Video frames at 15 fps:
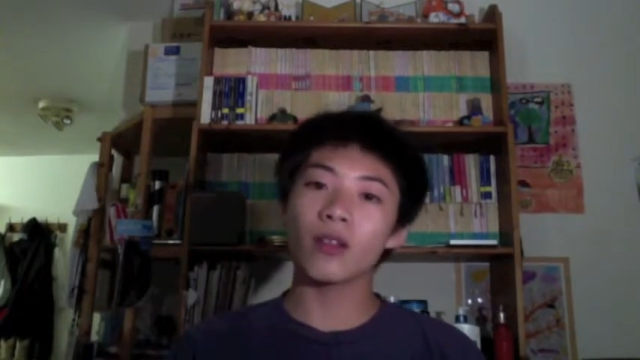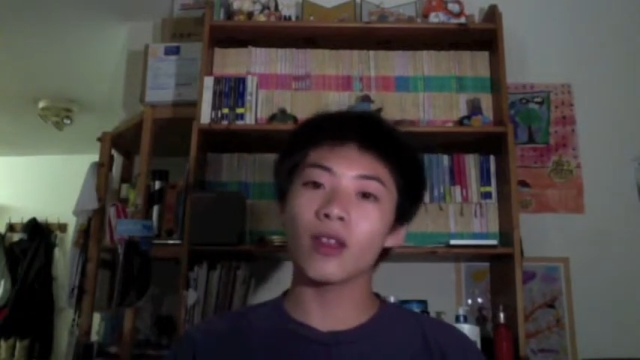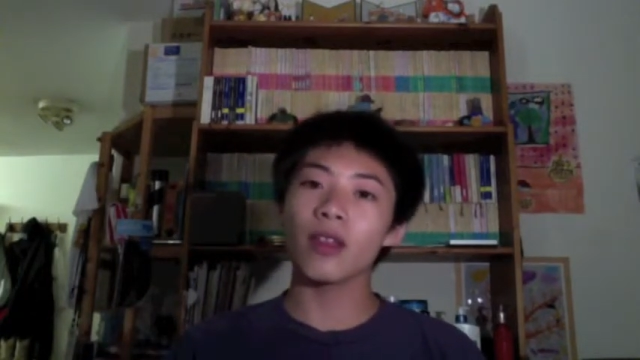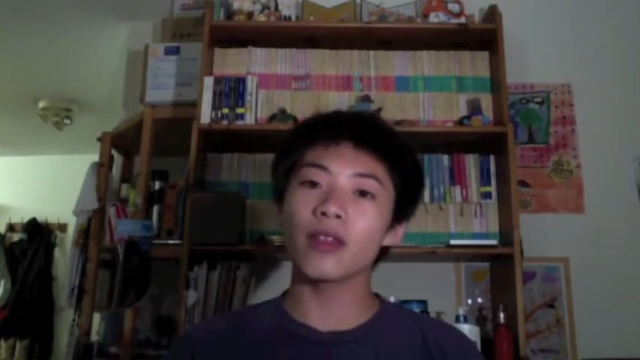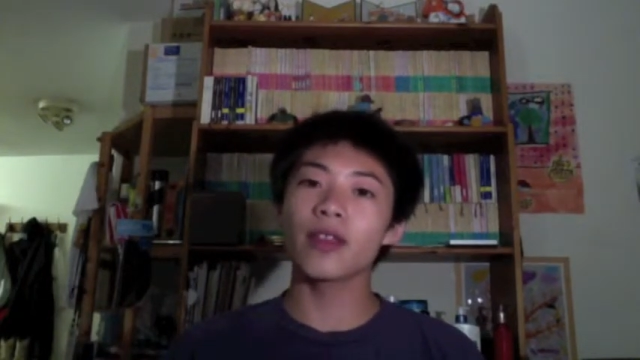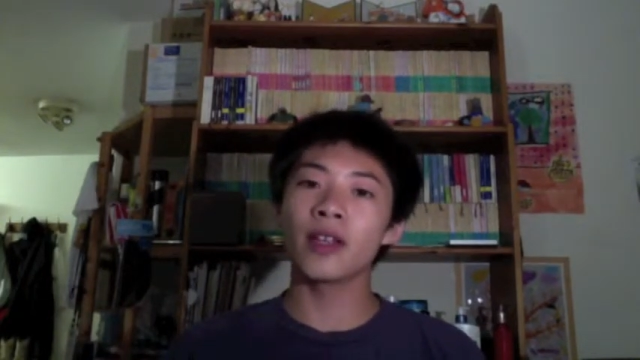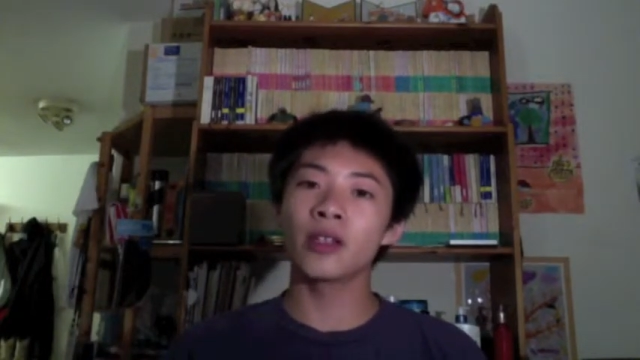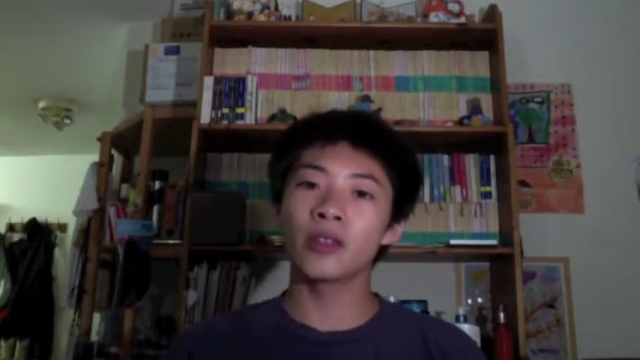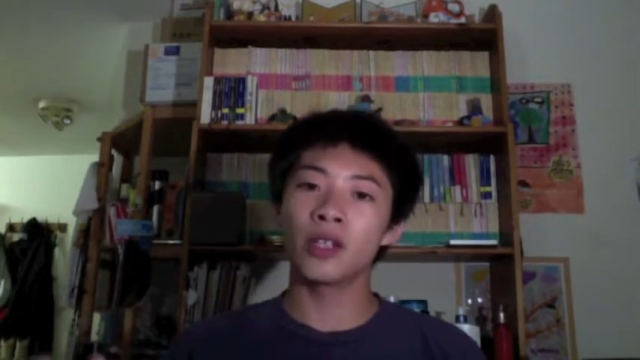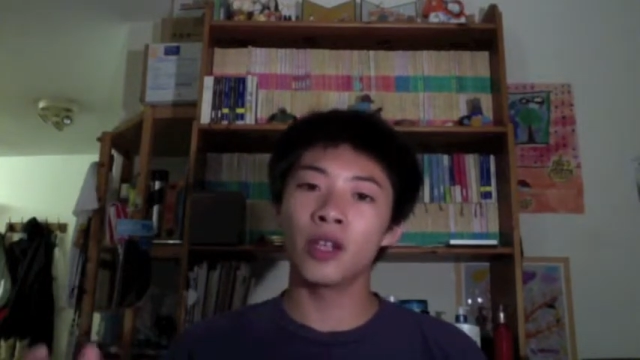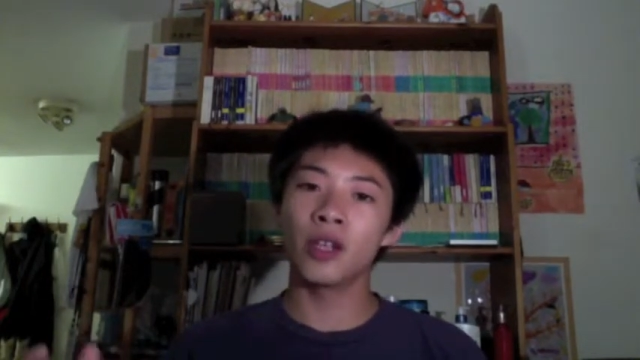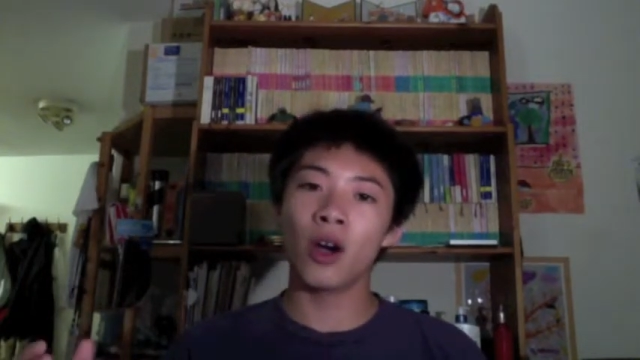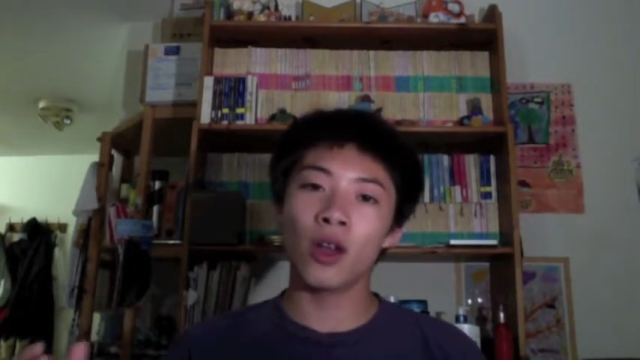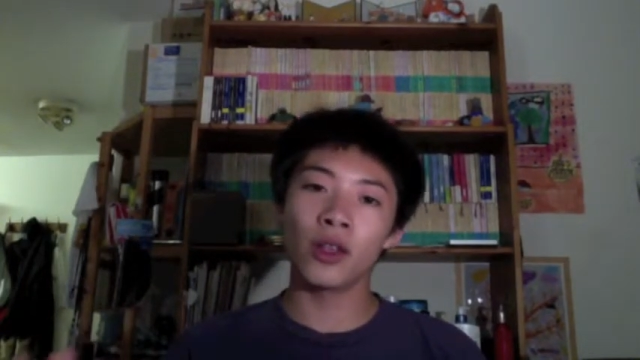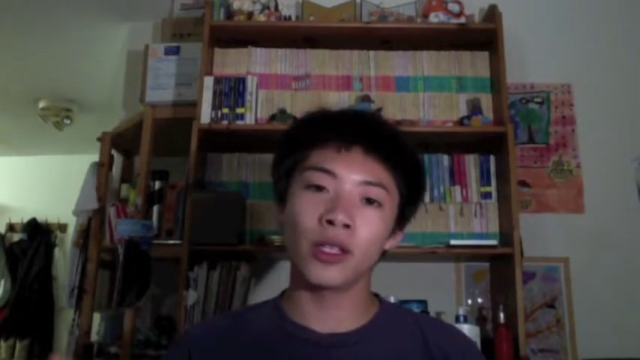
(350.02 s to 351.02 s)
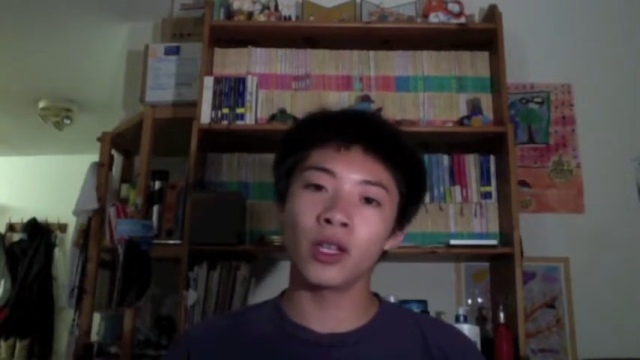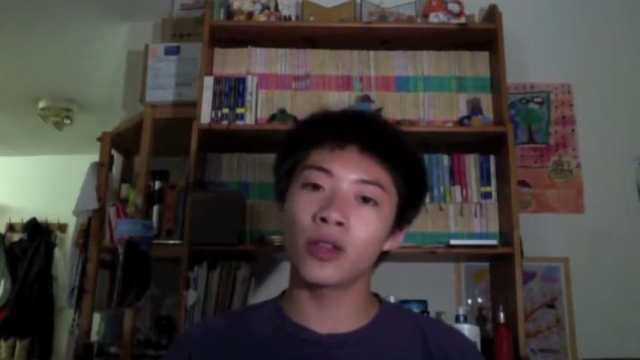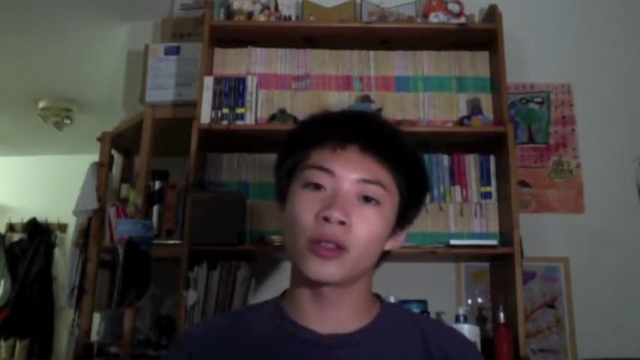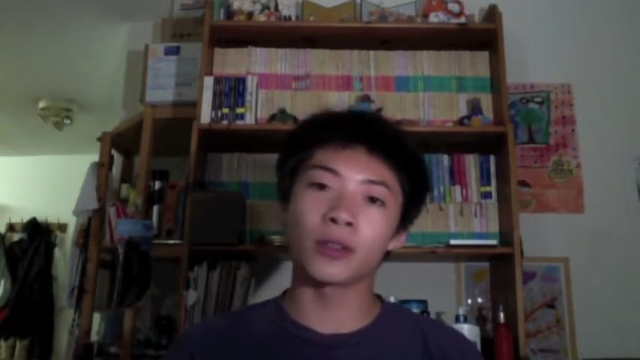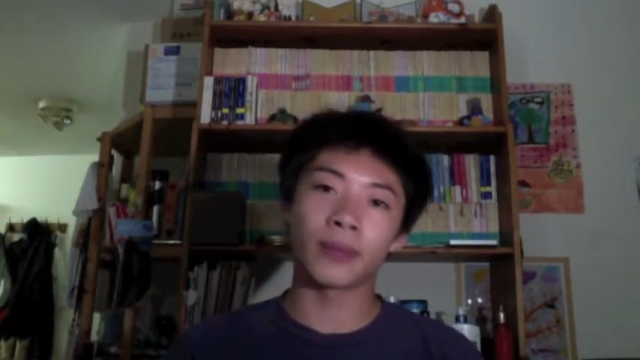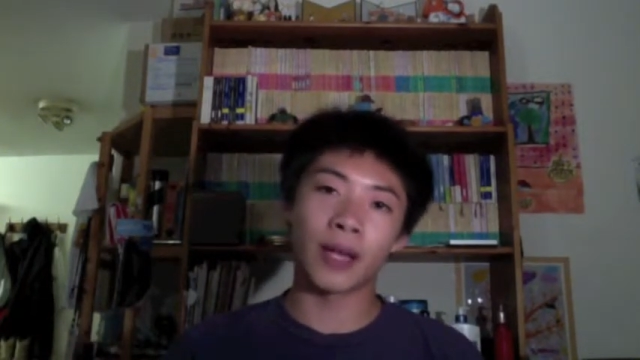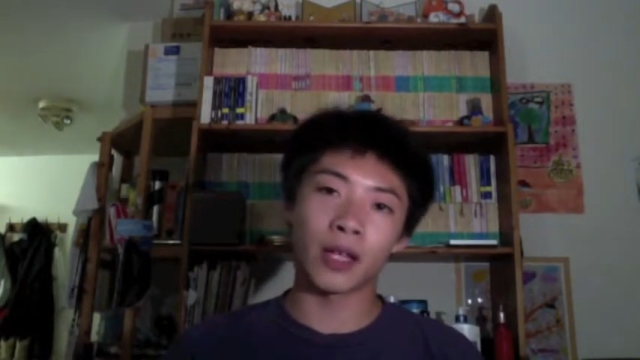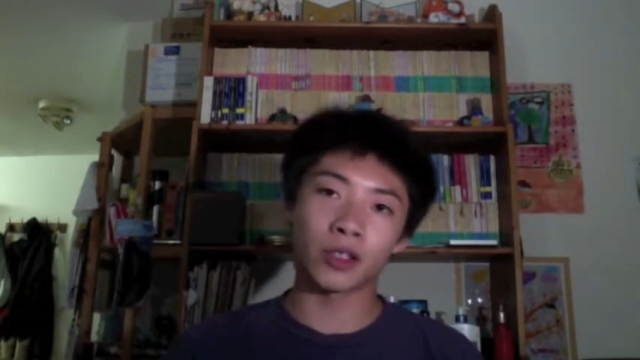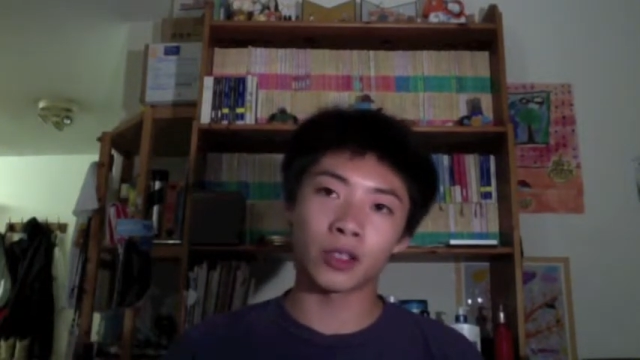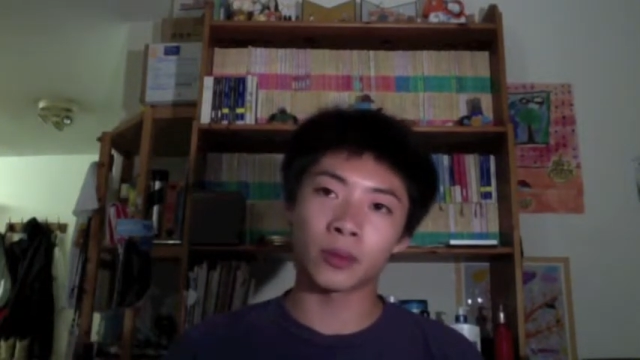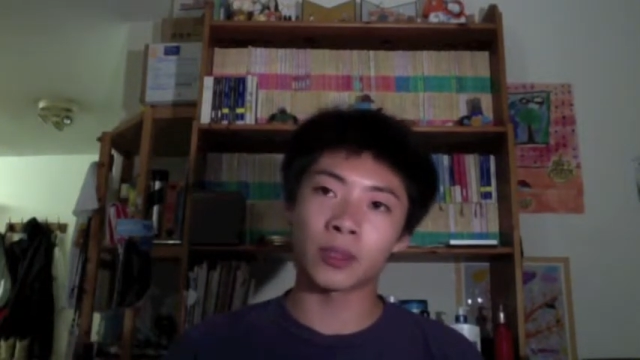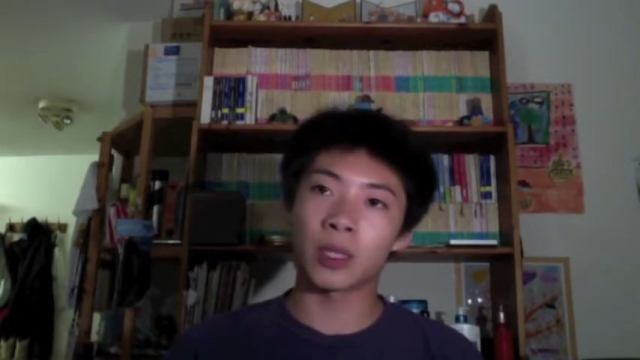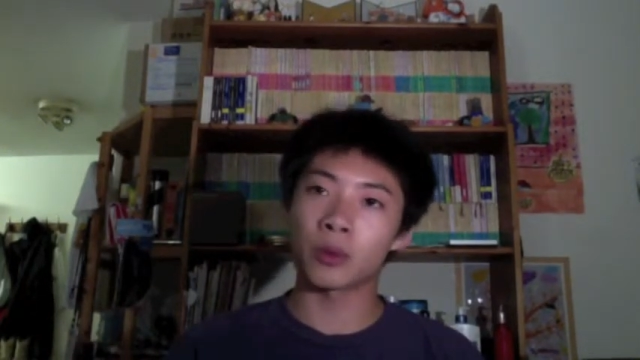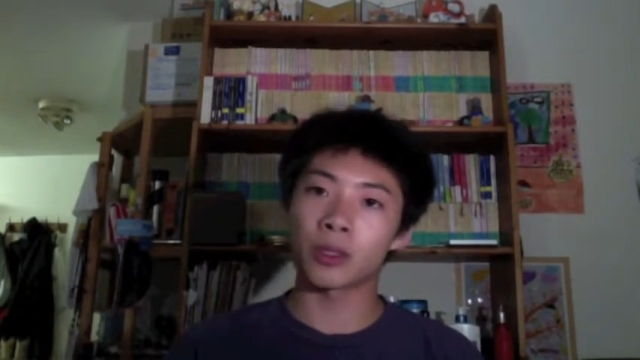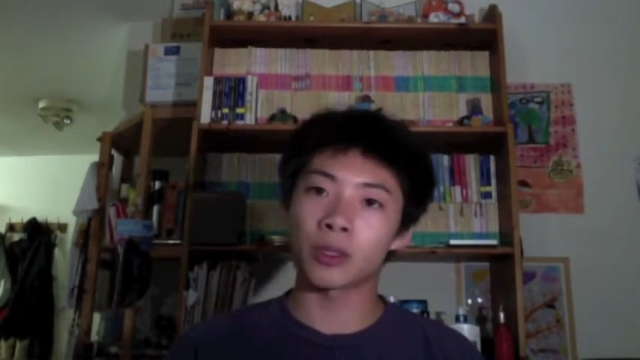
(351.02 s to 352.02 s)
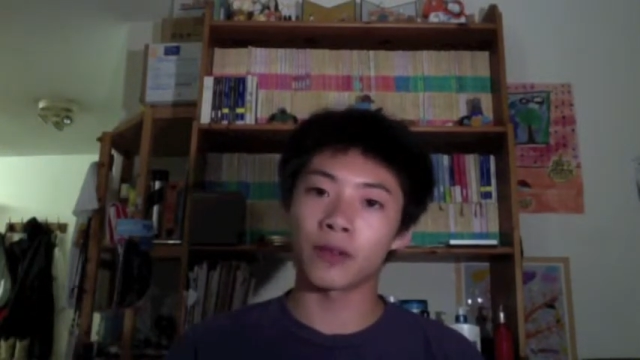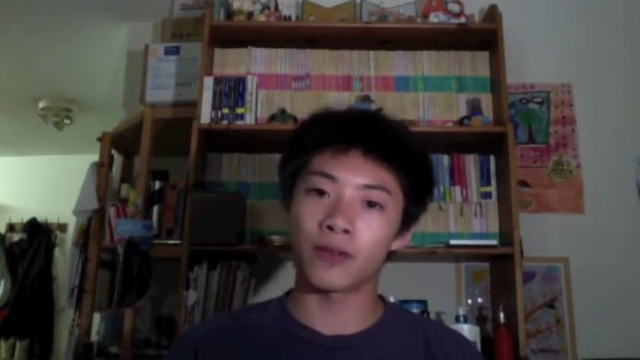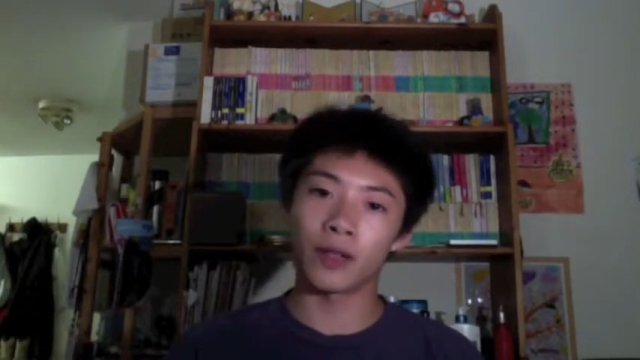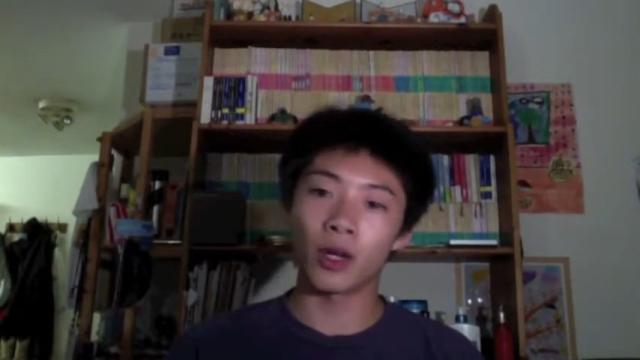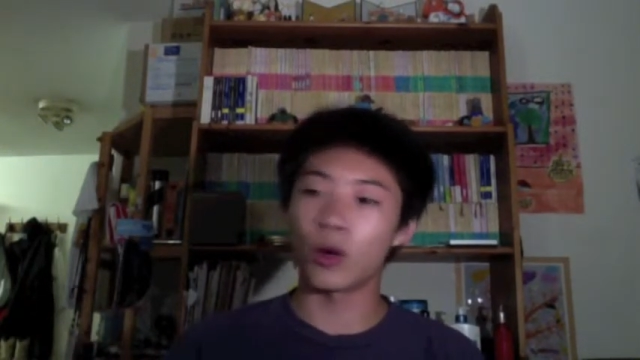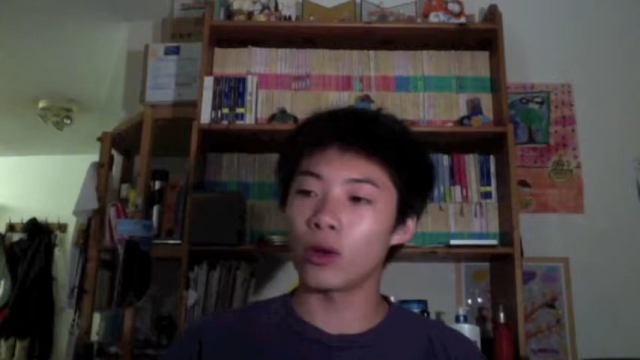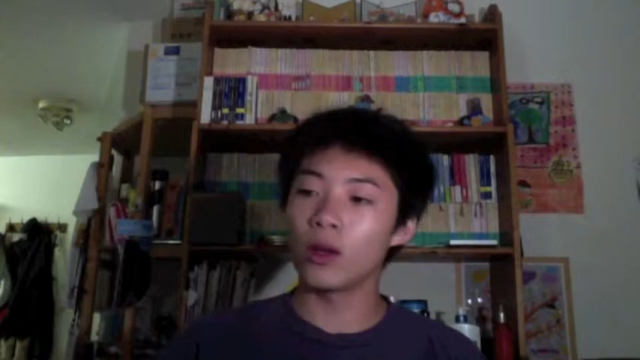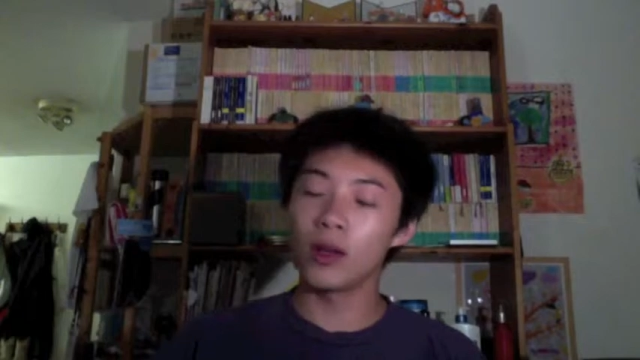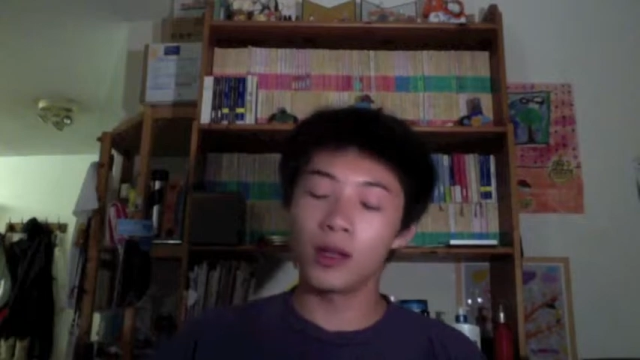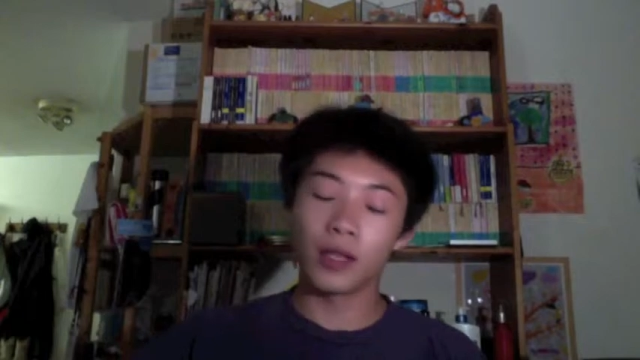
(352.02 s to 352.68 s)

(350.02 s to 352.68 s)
than all the other battleships that were afloat.